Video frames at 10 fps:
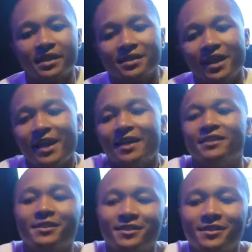that's
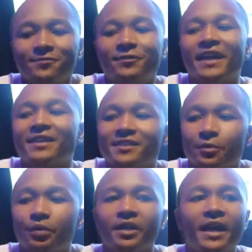just flexing
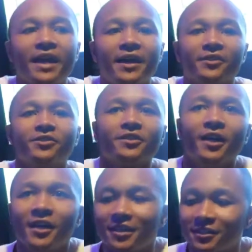and putting that extra,
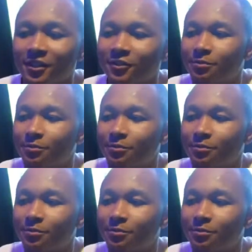you know,